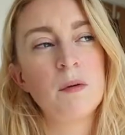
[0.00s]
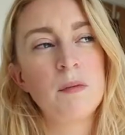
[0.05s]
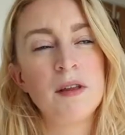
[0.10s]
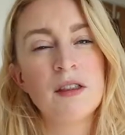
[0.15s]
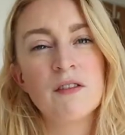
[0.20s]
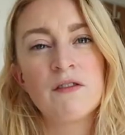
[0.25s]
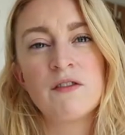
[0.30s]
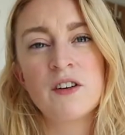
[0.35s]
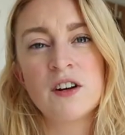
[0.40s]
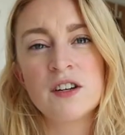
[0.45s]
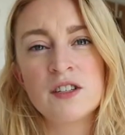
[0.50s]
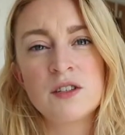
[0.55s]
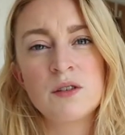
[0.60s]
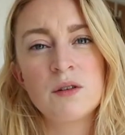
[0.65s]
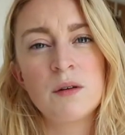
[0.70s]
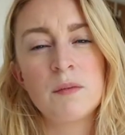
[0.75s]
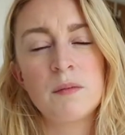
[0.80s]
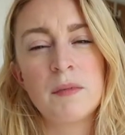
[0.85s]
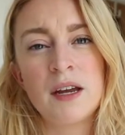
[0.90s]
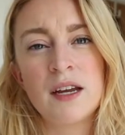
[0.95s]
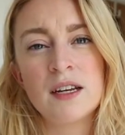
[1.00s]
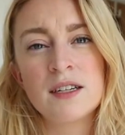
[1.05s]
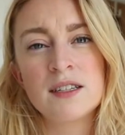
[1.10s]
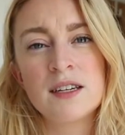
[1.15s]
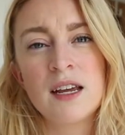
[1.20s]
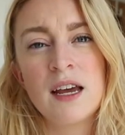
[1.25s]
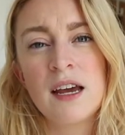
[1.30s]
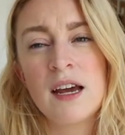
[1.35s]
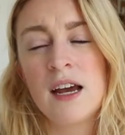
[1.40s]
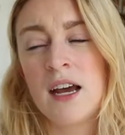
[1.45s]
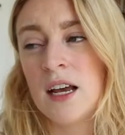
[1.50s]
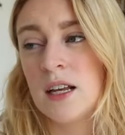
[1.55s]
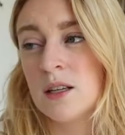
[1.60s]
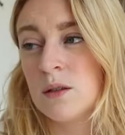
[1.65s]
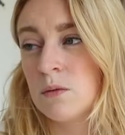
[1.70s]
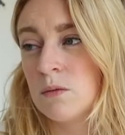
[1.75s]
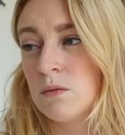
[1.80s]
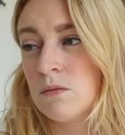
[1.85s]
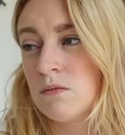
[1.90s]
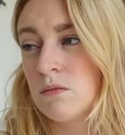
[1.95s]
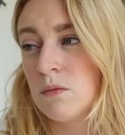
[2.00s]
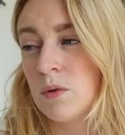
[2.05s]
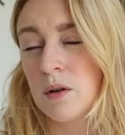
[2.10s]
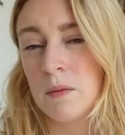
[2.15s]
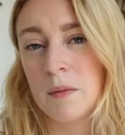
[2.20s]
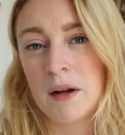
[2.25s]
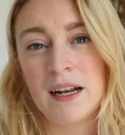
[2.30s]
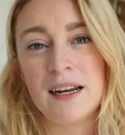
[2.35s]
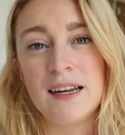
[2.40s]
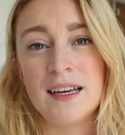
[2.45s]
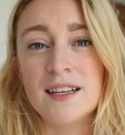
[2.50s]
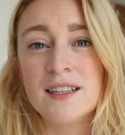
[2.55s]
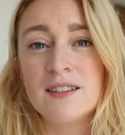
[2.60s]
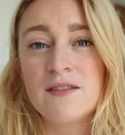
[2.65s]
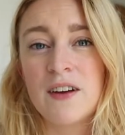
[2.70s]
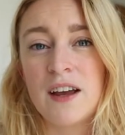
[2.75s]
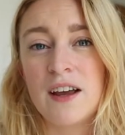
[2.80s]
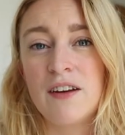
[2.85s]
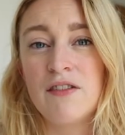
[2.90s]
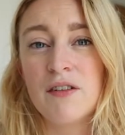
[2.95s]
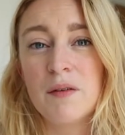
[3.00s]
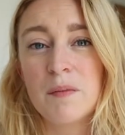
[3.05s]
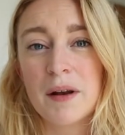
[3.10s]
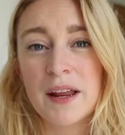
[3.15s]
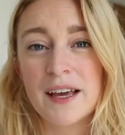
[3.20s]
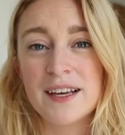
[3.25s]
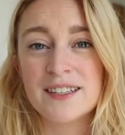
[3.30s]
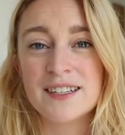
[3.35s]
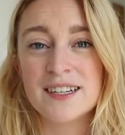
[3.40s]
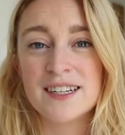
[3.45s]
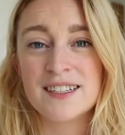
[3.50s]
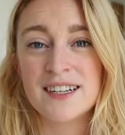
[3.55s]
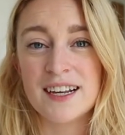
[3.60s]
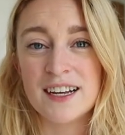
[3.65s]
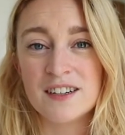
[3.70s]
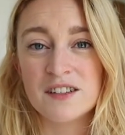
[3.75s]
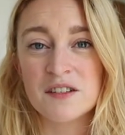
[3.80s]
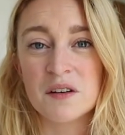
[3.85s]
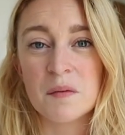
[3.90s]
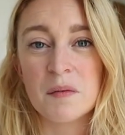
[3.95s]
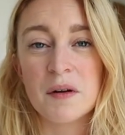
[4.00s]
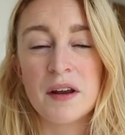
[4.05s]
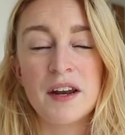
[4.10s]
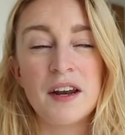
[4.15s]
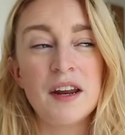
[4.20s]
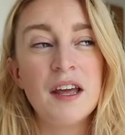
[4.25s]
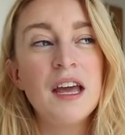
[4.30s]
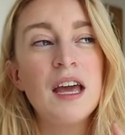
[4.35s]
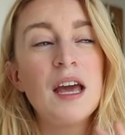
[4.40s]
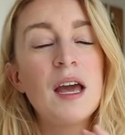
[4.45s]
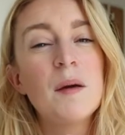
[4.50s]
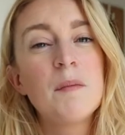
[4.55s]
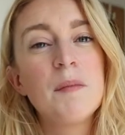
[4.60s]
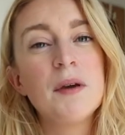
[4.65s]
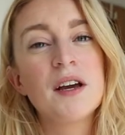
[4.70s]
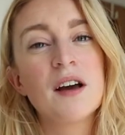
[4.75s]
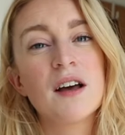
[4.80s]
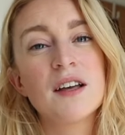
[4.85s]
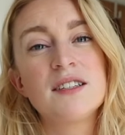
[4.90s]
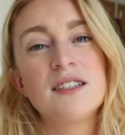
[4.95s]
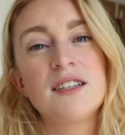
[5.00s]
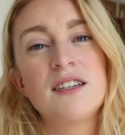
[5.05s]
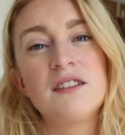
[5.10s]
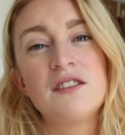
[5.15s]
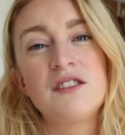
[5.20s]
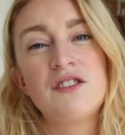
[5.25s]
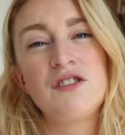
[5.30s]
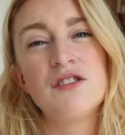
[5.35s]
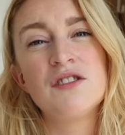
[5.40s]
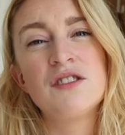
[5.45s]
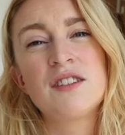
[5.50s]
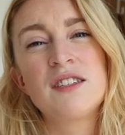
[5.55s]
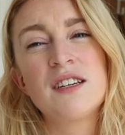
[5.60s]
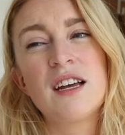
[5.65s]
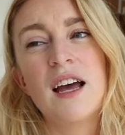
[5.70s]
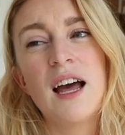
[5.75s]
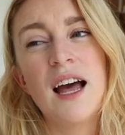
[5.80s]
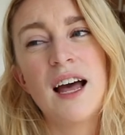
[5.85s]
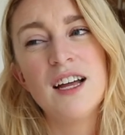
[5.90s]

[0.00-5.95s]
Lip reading: will be the first to admit is one of my least favorite places in Dublin because it is just